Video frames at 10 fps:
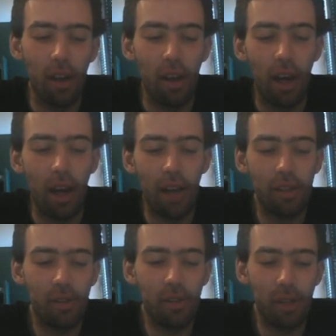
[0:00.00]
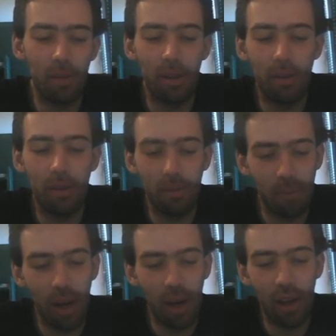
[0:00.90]
as is transmitted
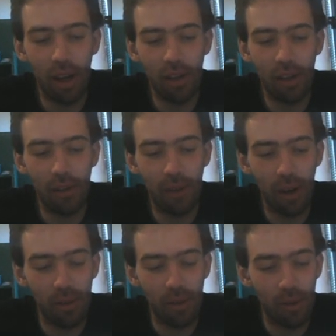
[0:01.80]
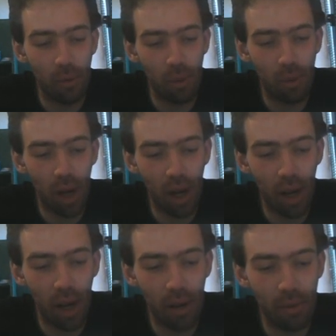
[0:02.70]
by Hanifa
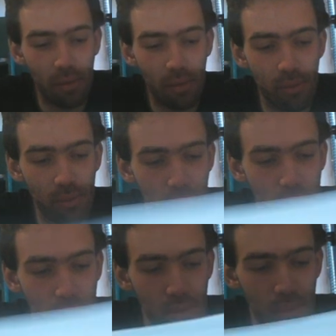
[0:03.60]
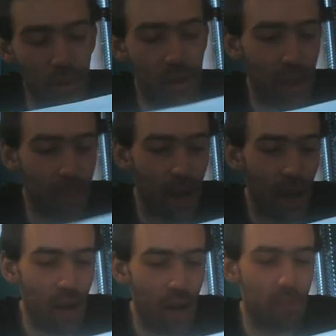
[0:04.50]
wa
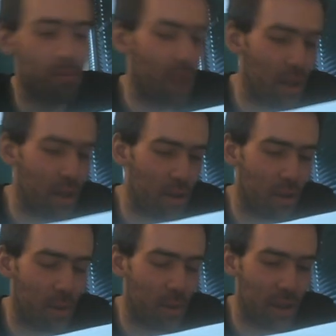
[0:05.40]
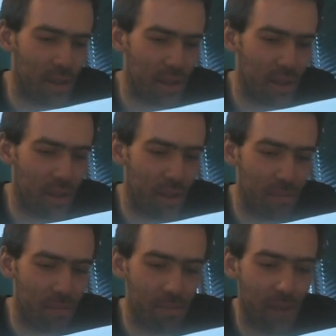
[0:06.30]
mustabi'a I don't know what it says here
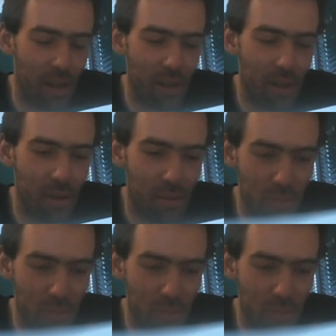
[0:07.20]
i need to